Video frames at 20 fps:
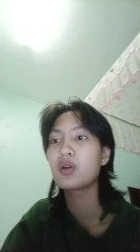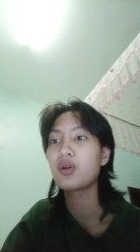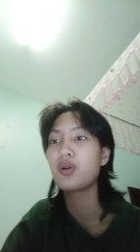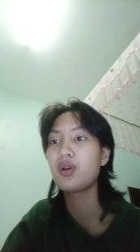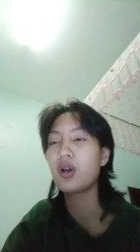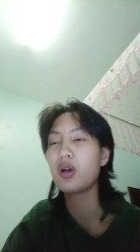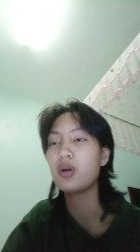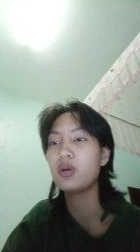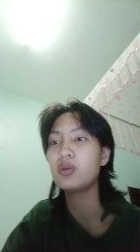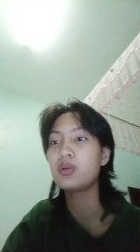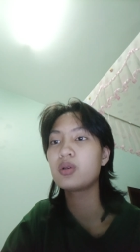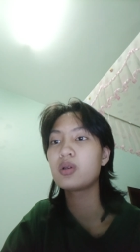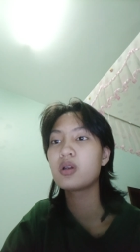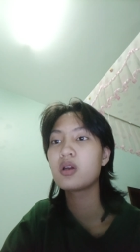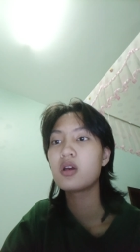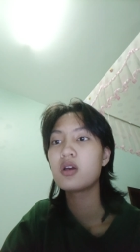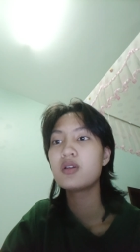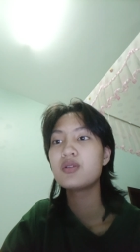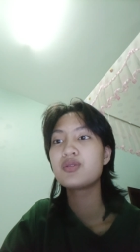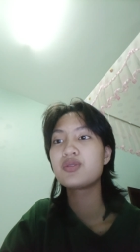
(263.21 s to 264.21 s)
go,
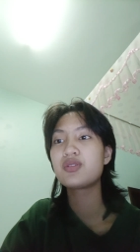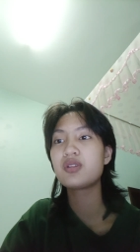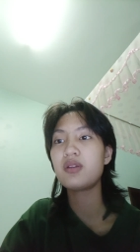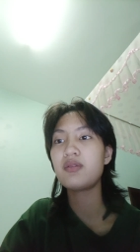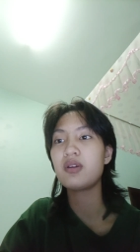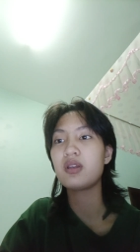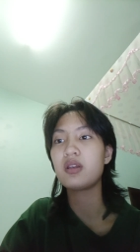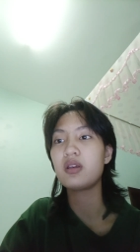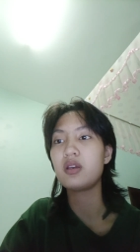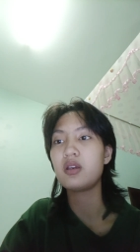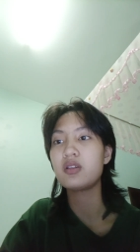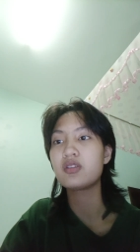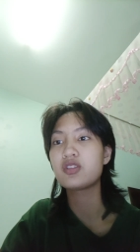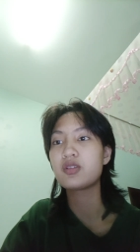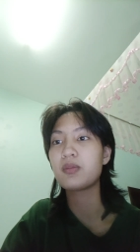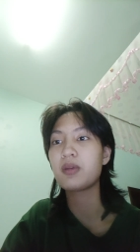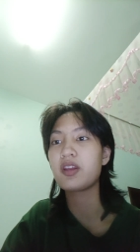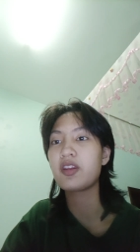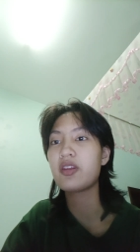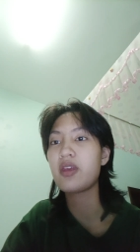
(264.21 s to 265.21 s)
sympathy,
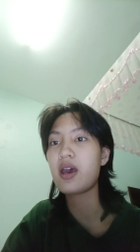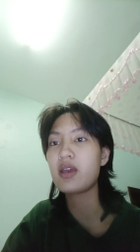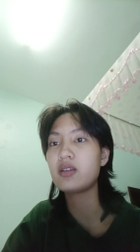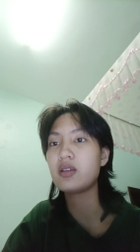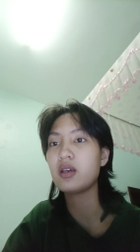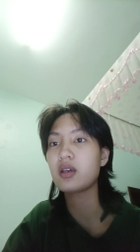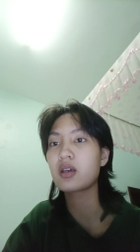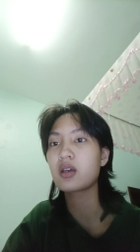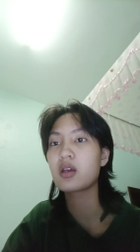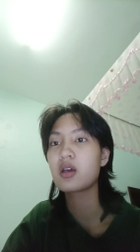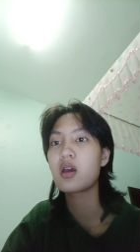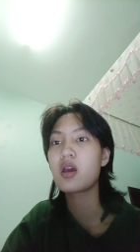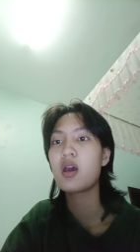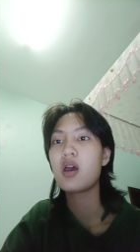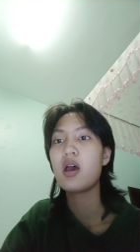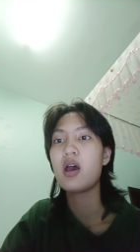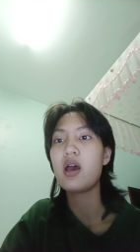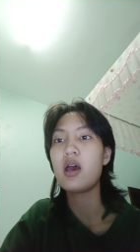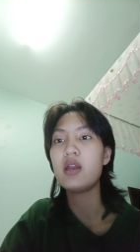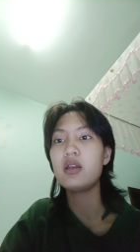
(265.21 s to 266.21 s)
sympathetic,
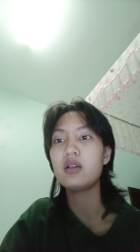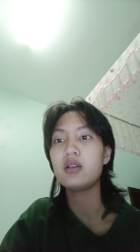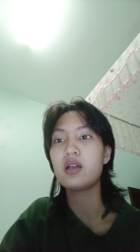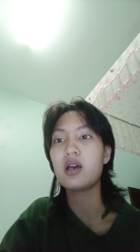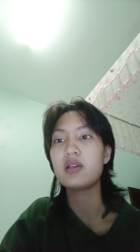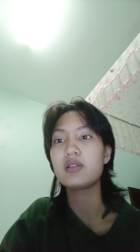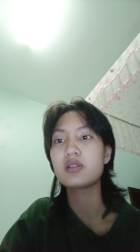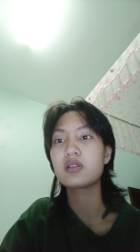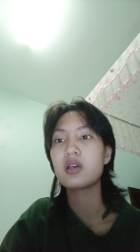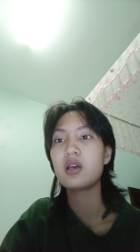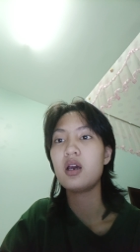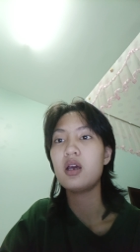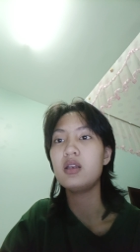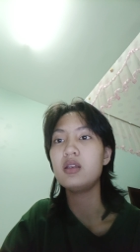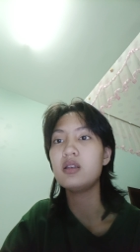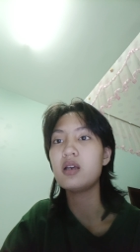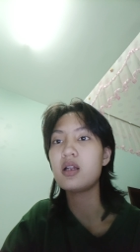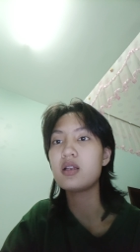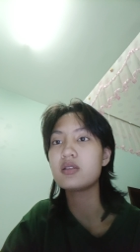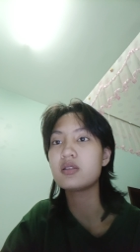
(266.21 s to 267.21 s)
analyze,
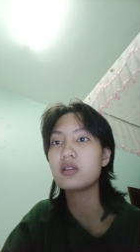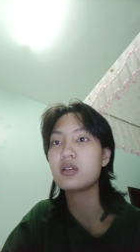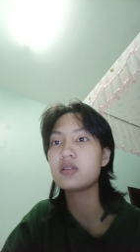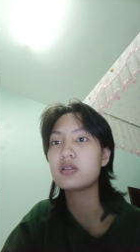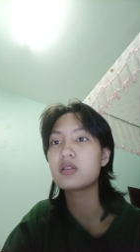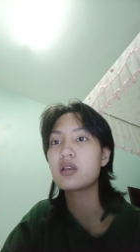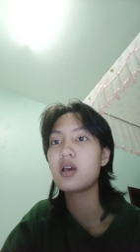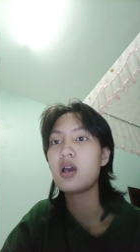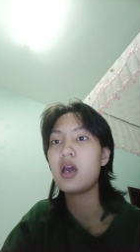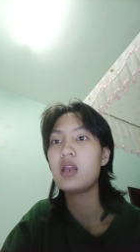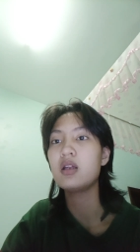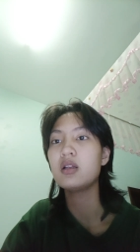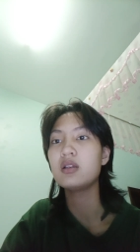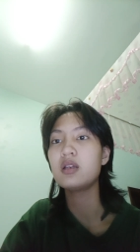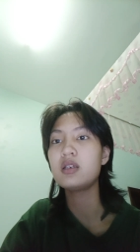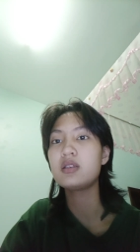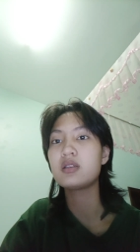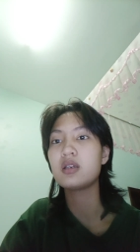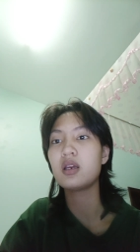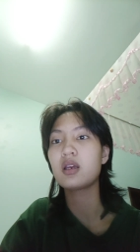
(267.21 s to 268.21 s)
analysis,
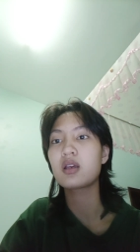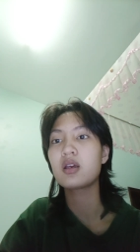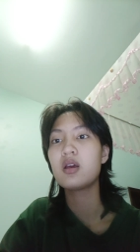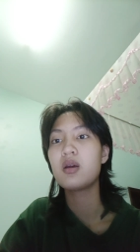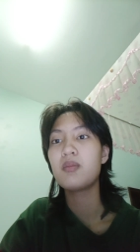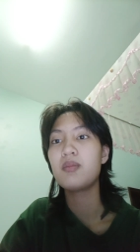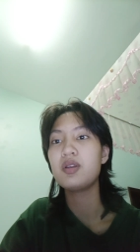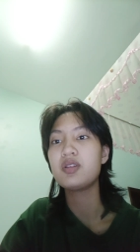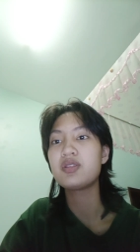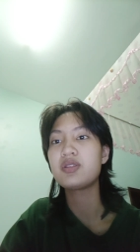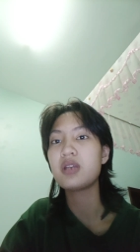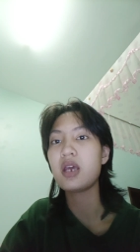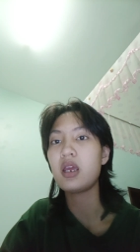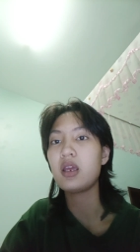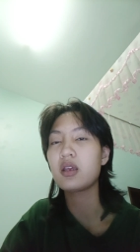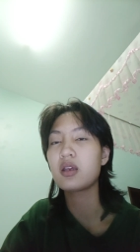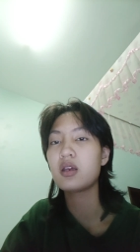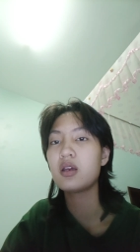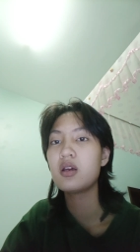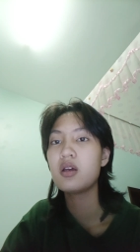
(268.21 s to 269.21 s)
analytic,
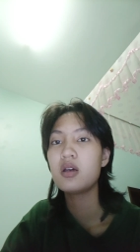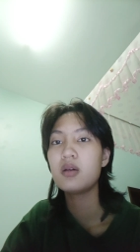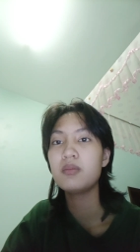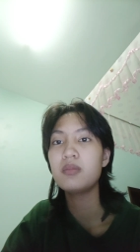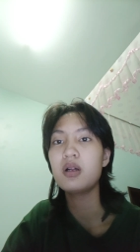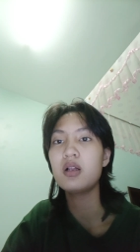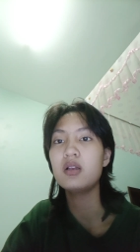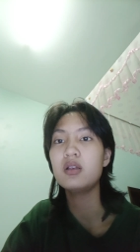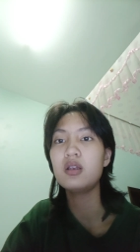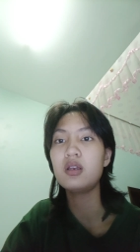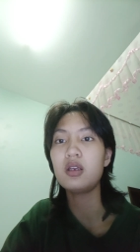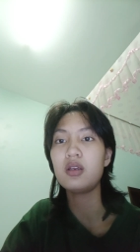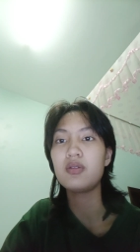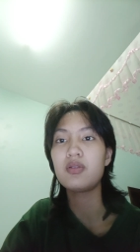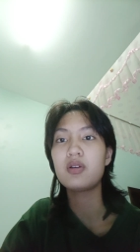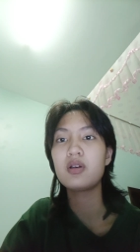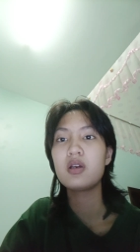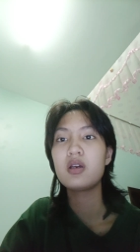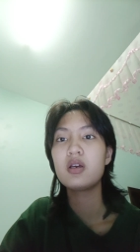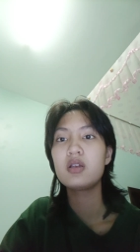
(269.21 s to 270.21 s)
mistake,
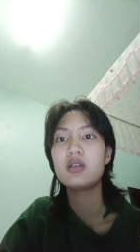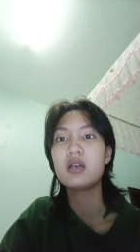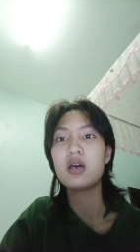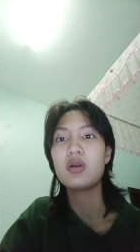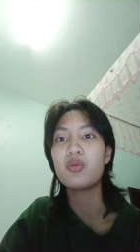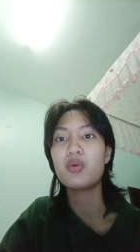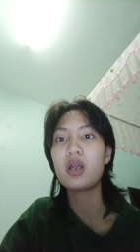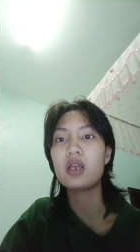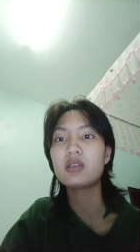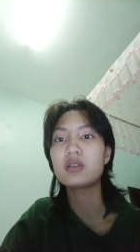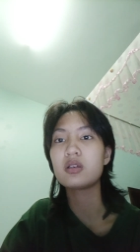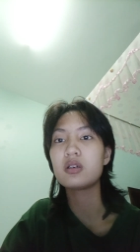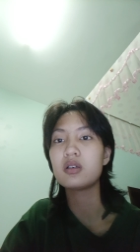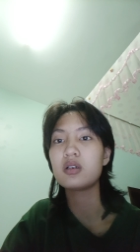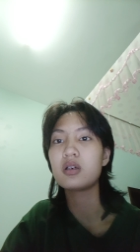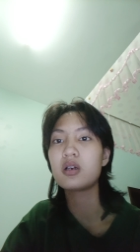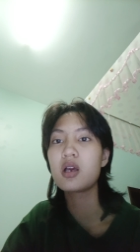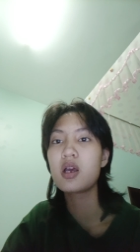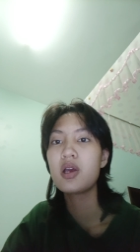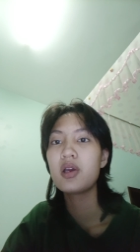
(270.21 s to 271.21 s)
belief,
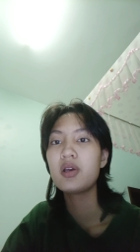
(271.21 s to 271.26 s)
director,